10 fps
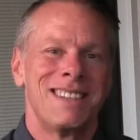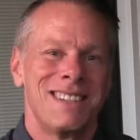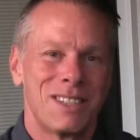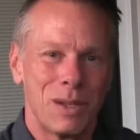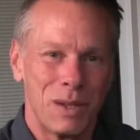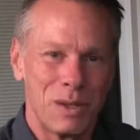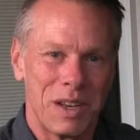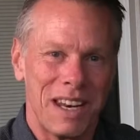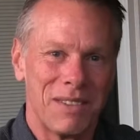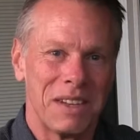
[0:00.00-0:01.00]
so that you
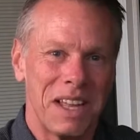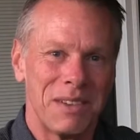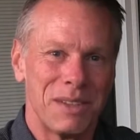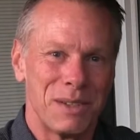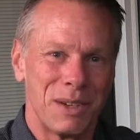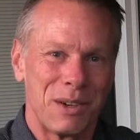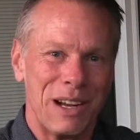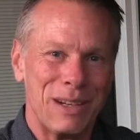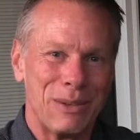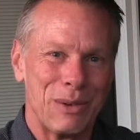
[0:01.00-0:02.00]
can have the life that you're
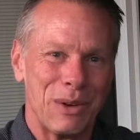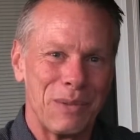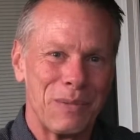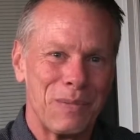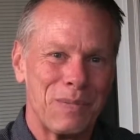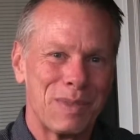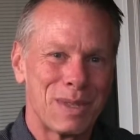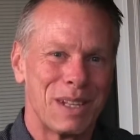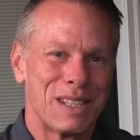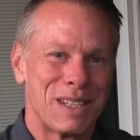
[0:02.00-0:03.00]
created for.
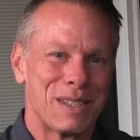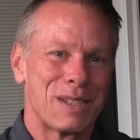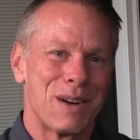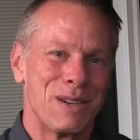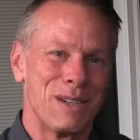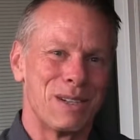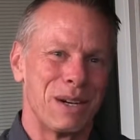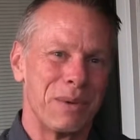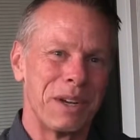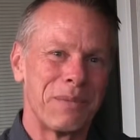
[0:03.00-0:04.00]
So let's get started,
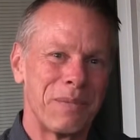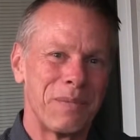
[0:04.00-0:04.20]
shall we?